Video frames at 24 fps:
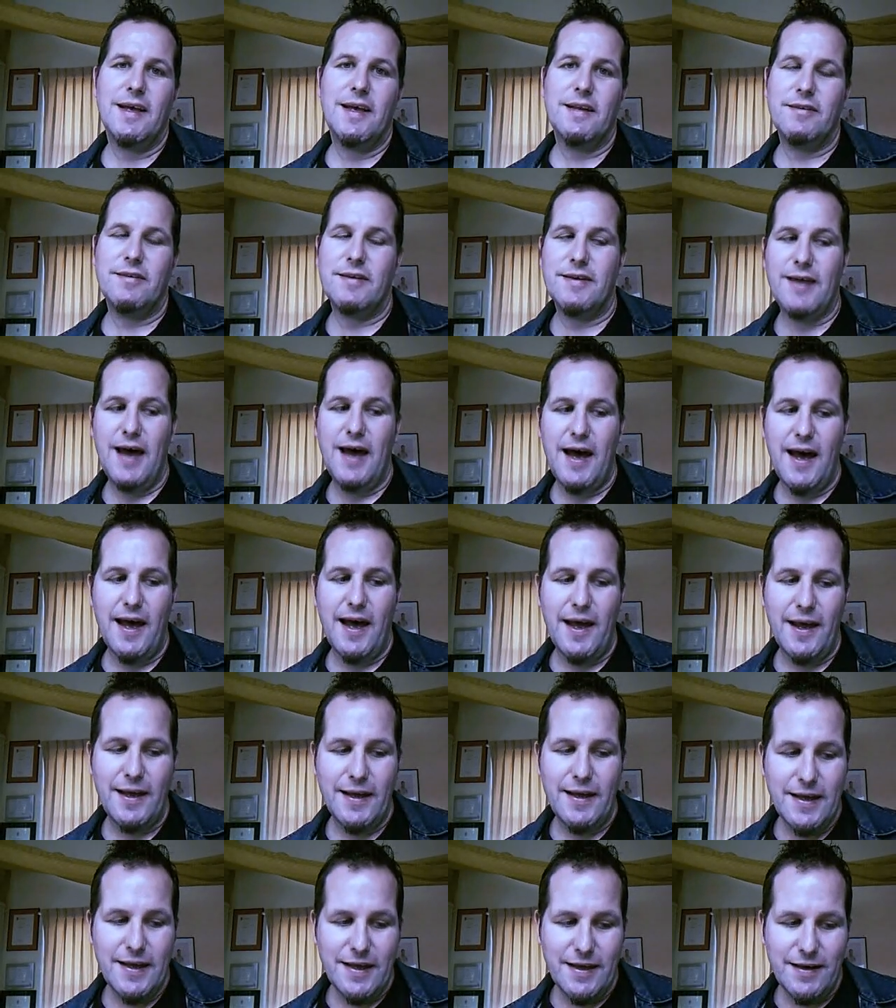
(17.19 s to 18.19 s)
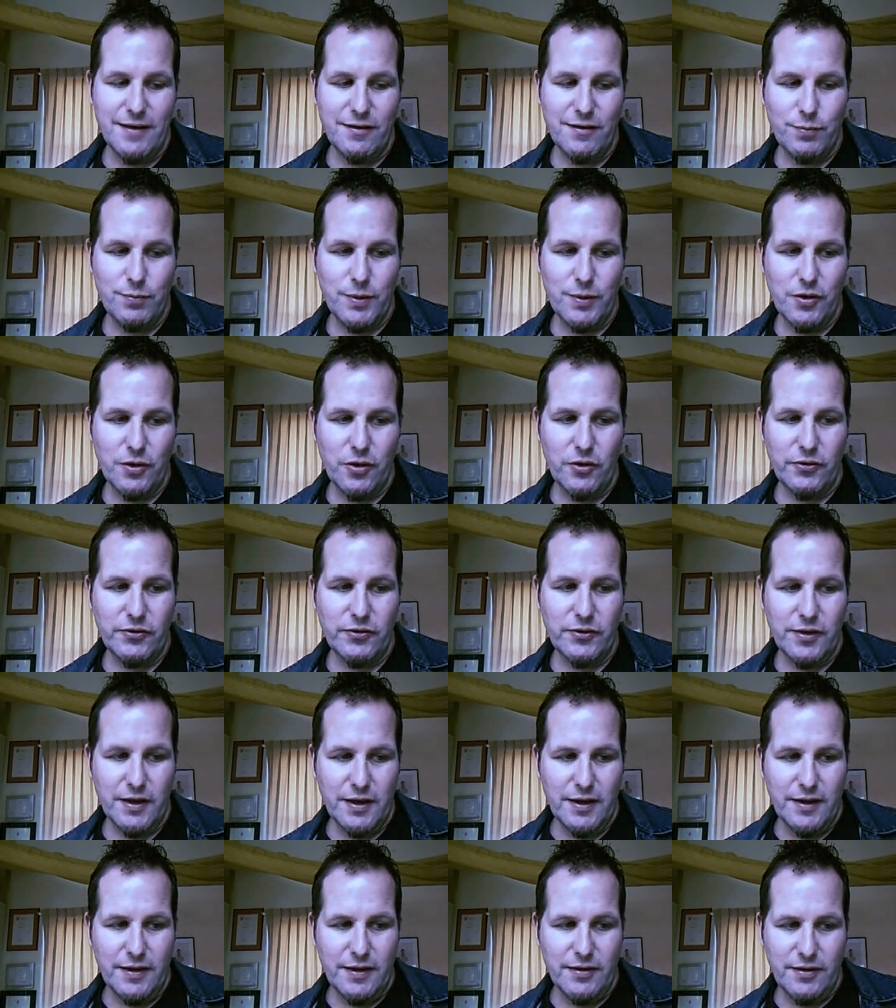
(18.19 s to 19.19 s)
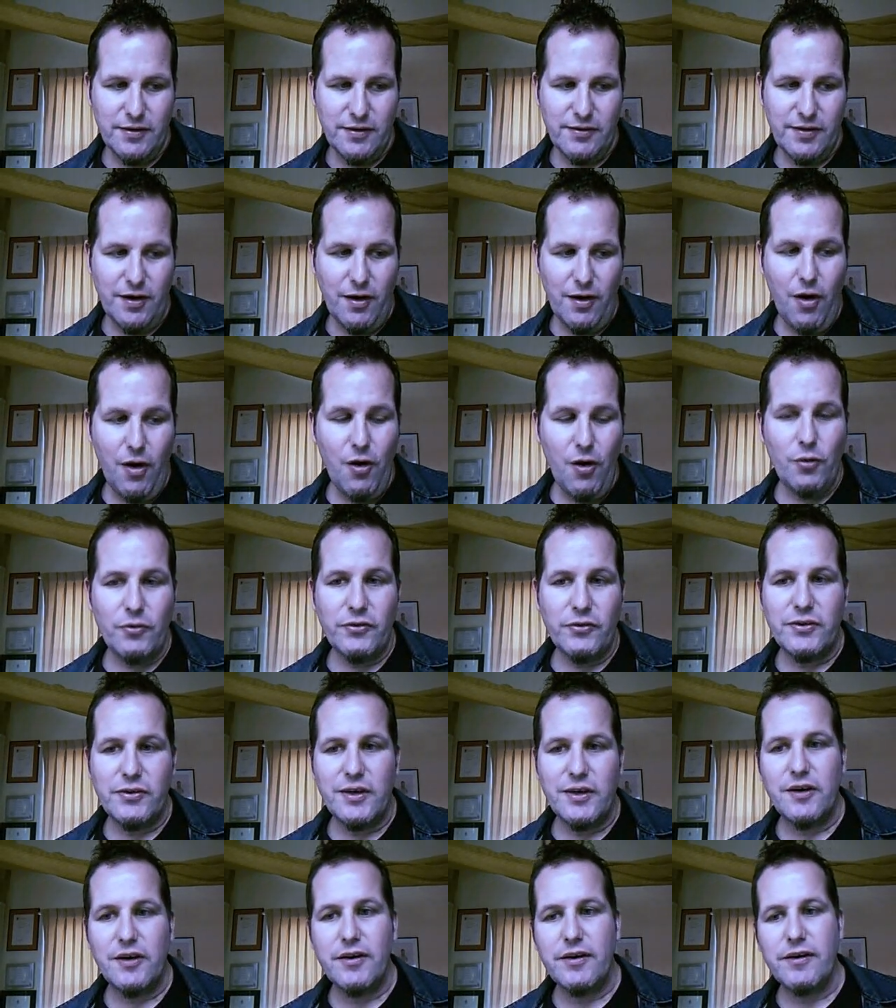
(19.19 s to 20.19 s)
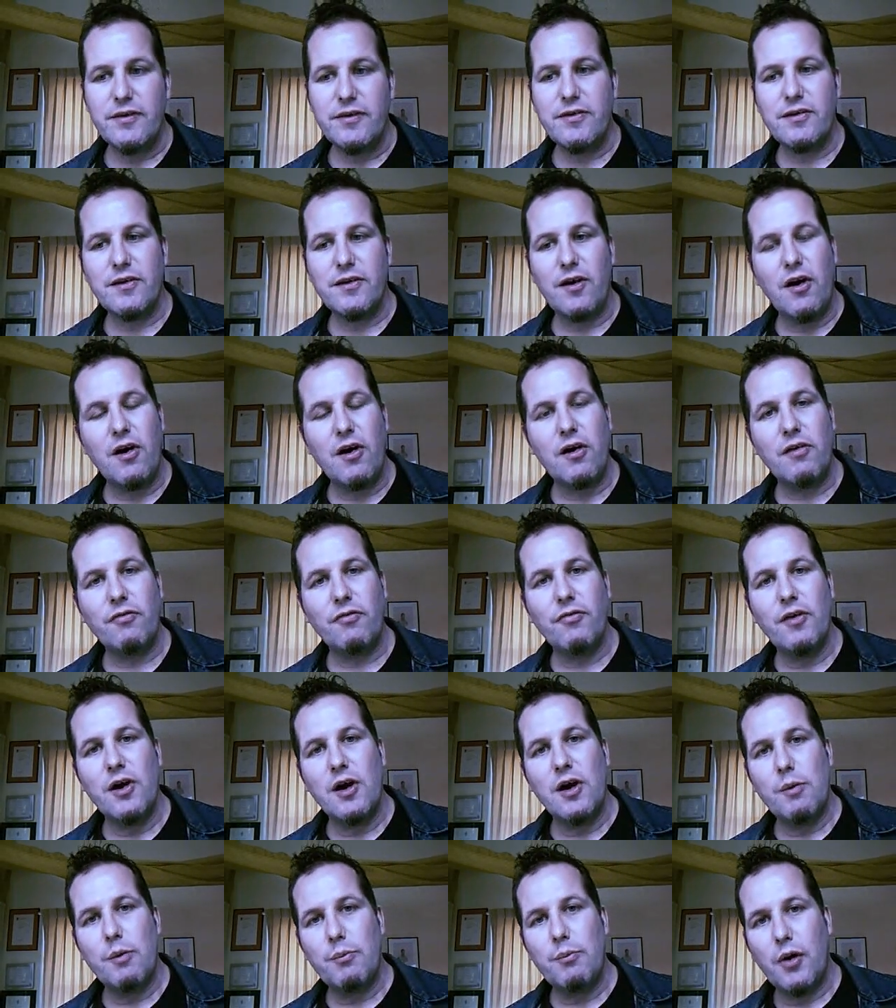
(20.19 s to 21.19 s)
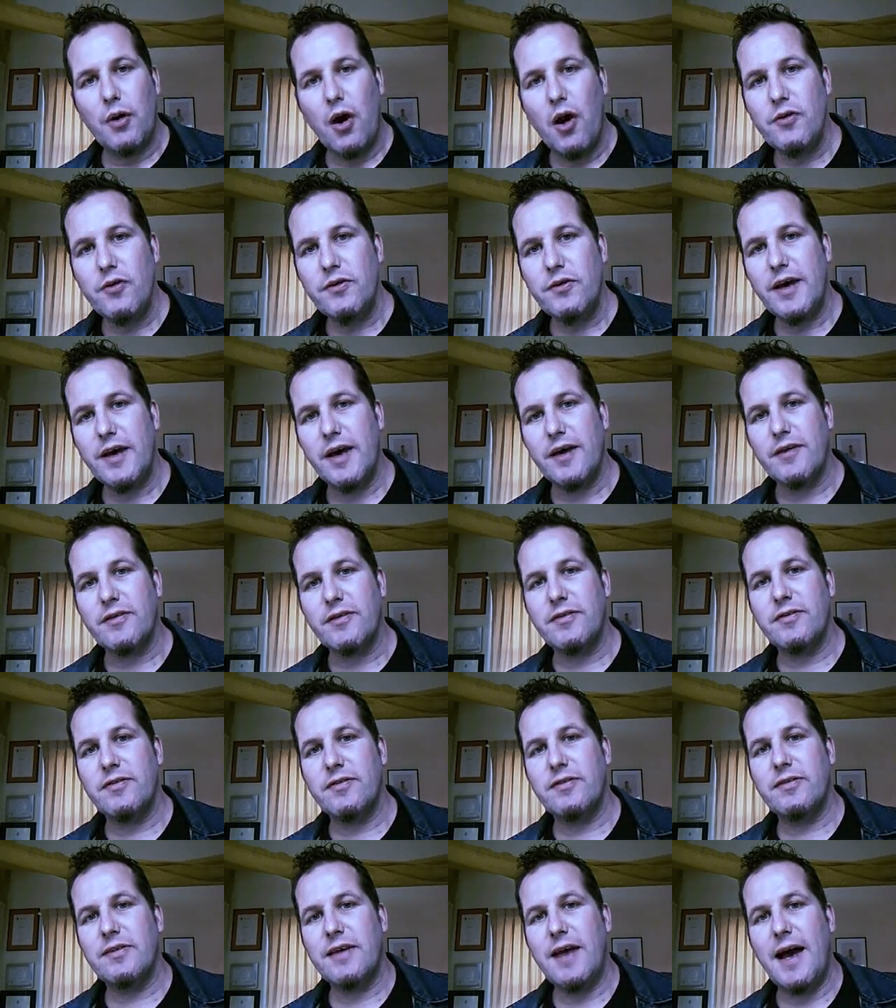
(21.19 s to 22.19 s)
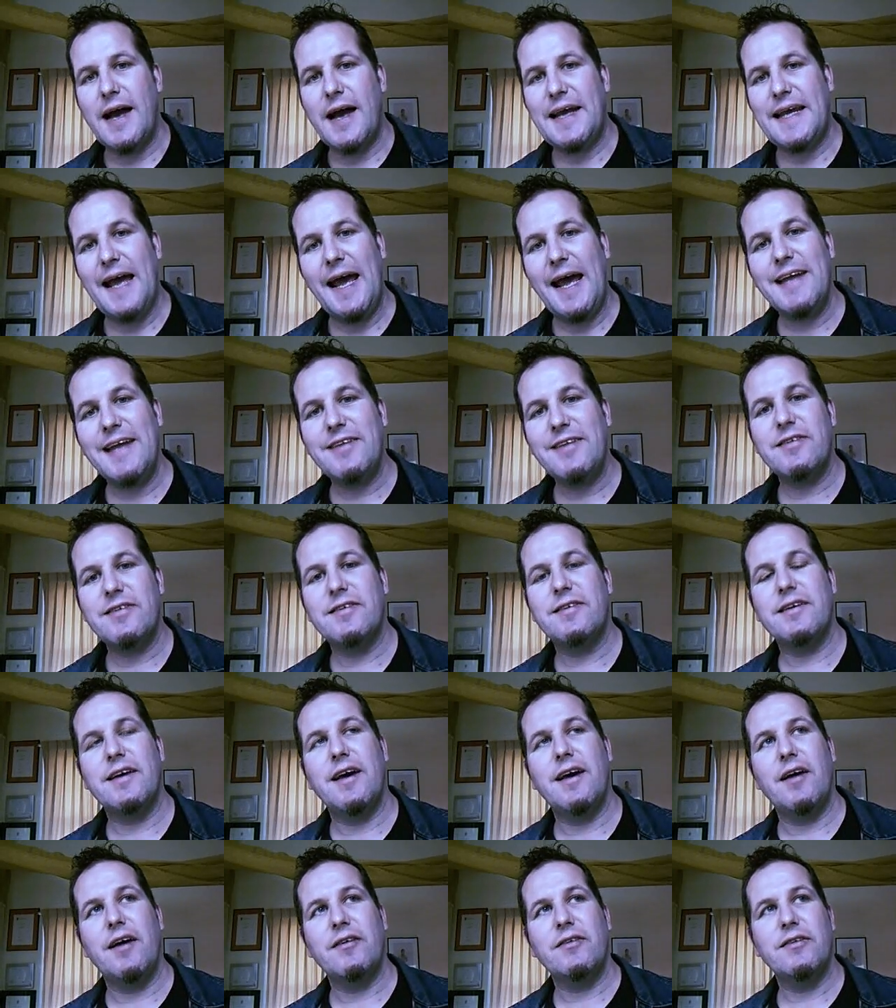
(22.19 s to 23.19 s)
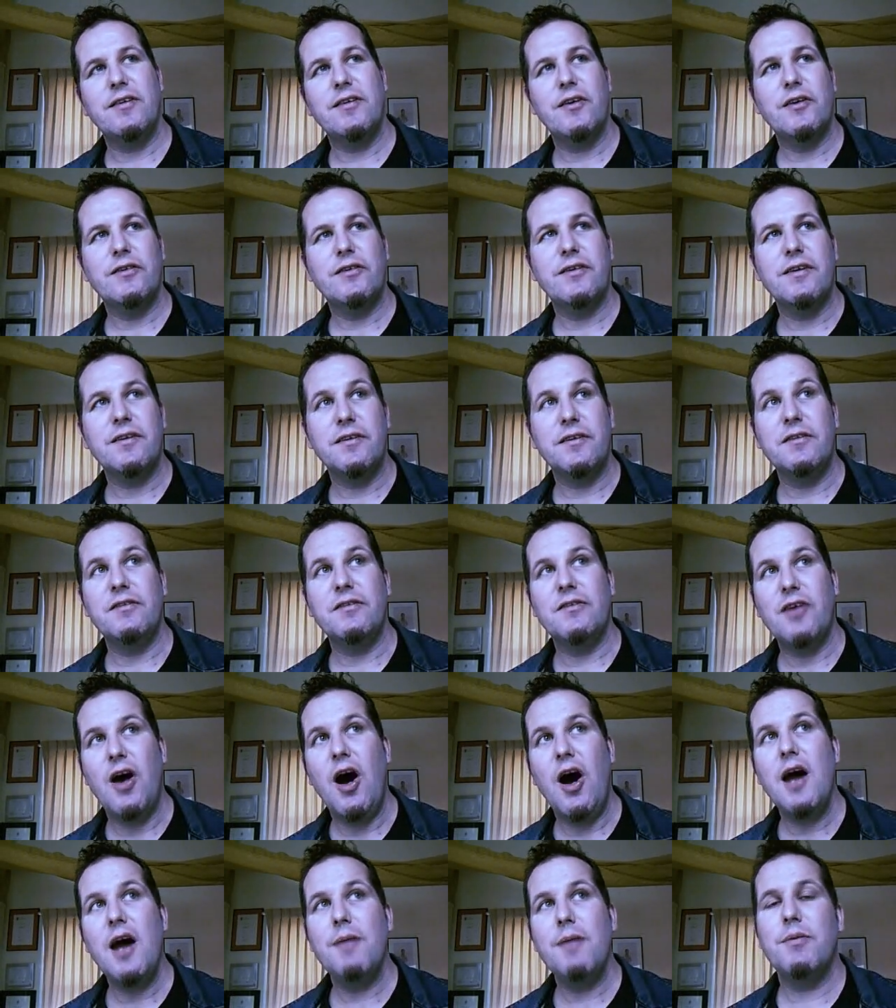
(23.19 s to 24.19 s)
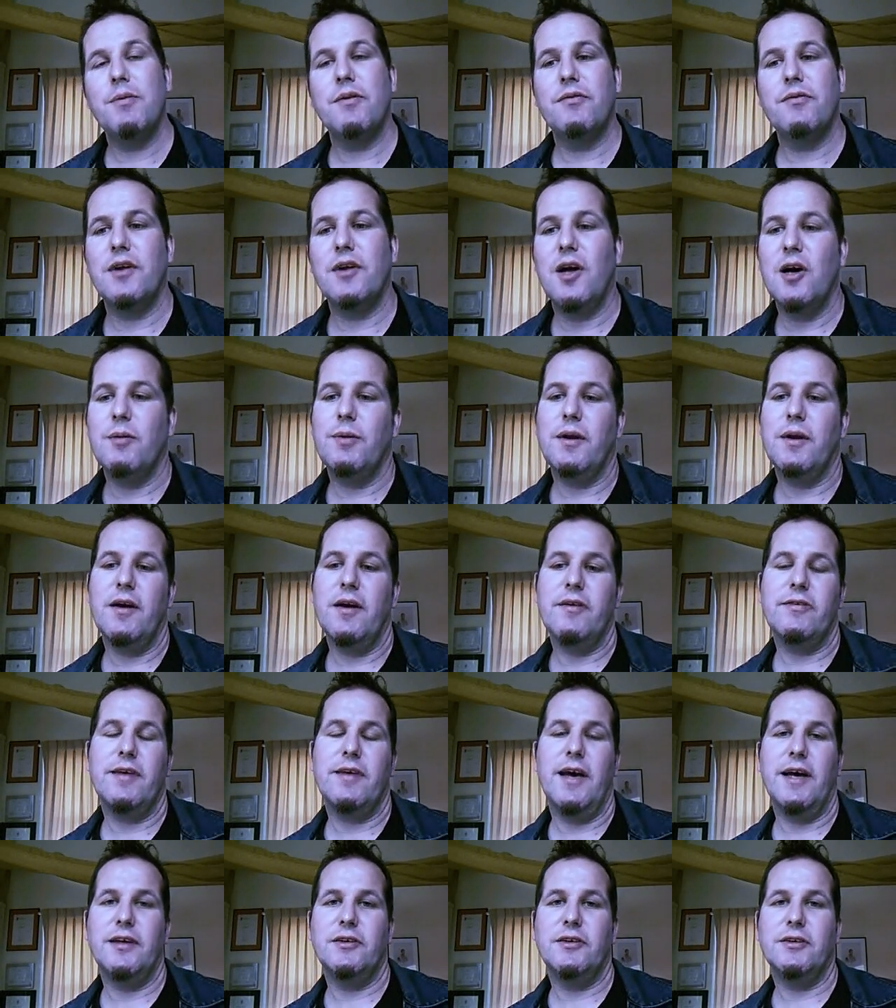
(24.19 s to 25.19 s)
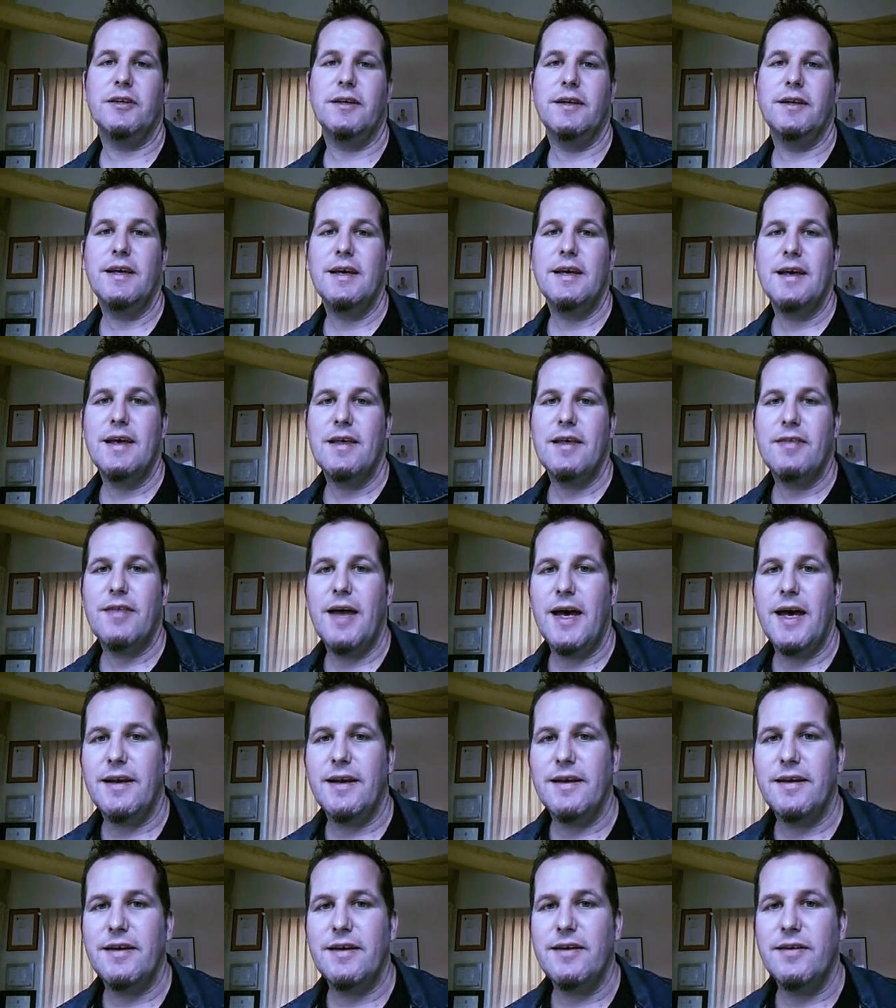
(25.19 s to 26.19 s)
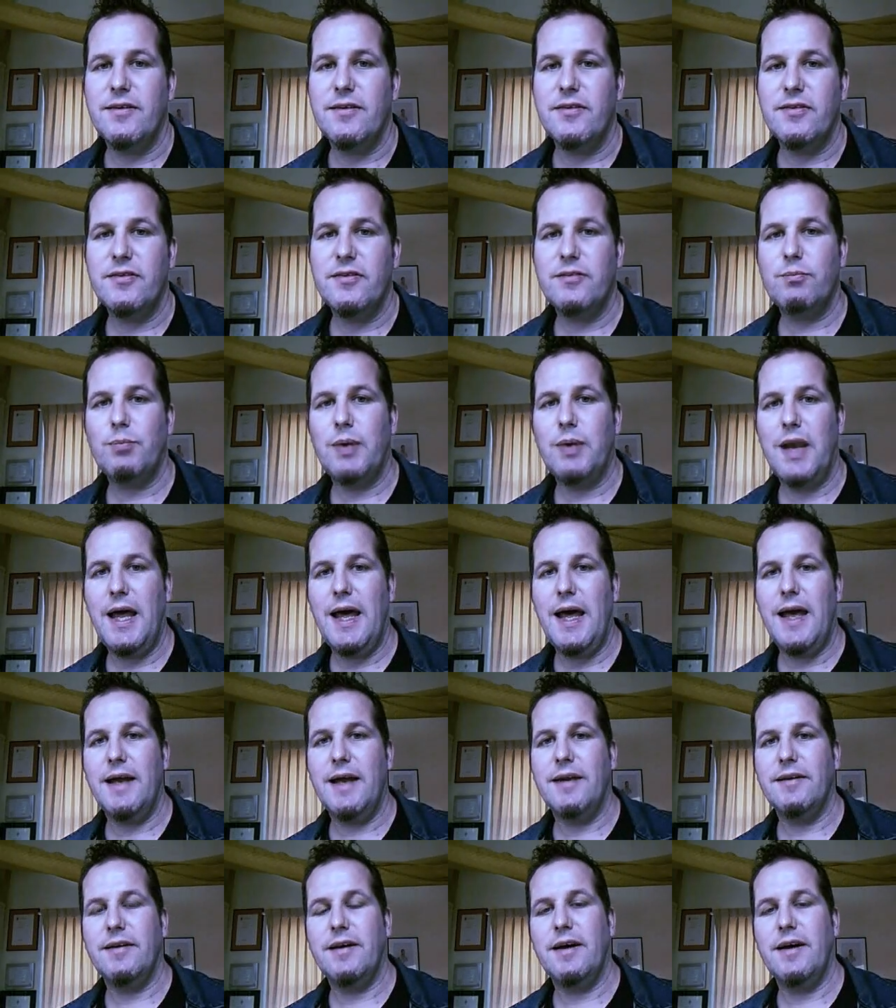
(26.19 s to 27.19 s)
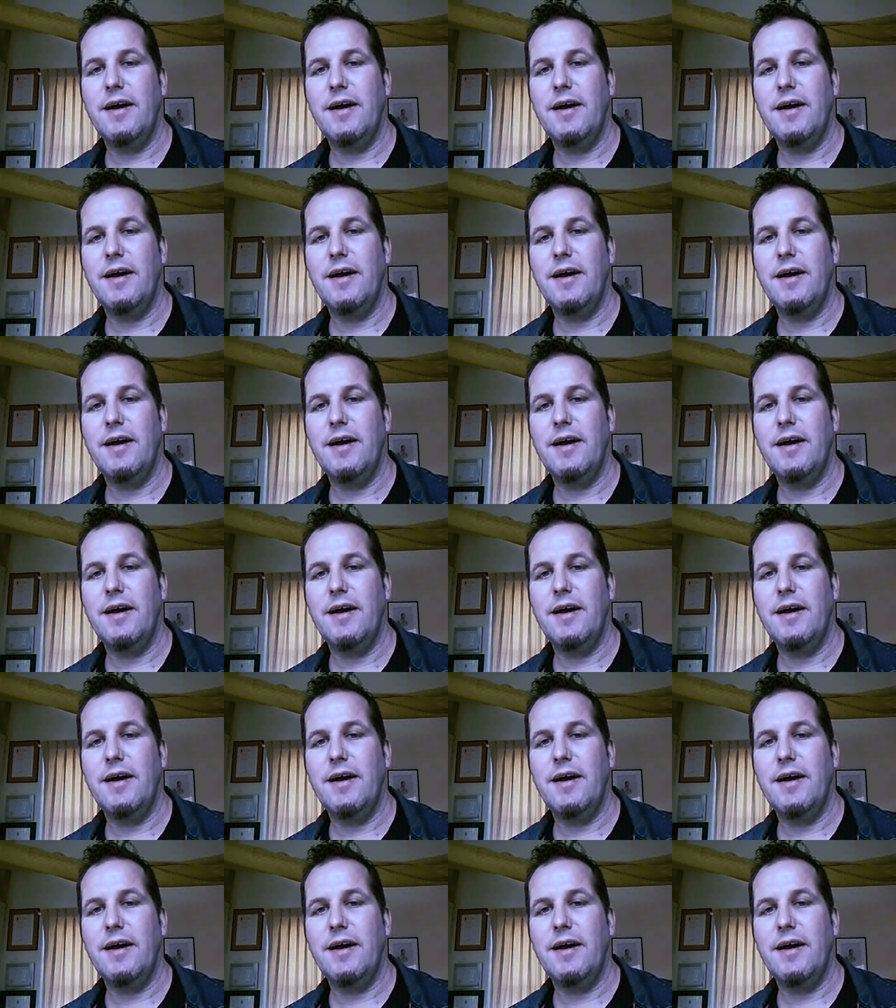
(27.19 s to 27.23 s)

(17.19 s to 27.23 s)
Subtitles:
today is because there's a whole series of protests against a certain type of globalisation that is planned